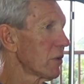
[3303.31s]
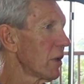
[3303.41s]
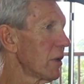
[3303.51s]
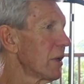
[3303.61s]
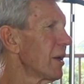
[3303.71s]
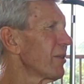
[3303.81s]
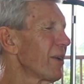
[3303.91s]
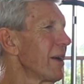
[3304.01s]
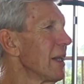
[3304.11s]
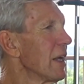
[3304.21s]
So,
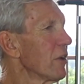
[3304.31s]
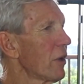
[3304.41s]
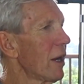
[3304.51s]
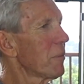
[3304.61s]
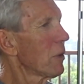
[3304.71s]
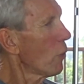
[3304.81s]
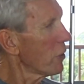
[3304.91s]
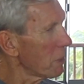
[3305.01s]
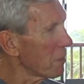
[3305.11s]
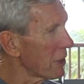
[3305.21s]
so I've
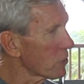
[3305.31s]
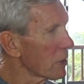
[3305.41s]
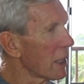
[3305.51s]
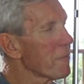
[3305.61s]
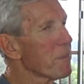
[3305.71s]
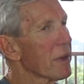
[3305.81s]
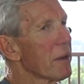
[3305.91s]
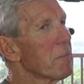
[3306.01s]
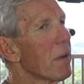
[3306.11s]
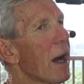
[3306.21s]
always been blessed with that.
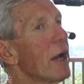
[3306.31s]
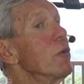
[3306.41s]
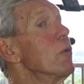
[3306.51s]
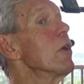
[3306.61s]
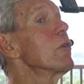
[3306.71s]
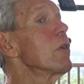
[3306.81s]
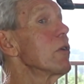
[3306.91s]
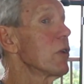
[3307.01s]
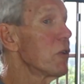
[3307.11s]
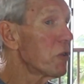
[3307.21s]
I knew those
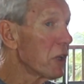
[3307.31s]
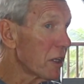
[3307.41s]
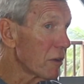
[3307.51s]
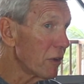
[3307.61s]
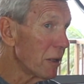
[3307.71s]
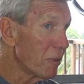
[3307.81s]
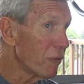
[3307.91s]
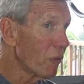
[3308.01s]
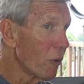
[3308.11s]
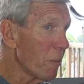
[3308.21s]
things instinctively
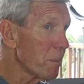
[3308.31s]
before.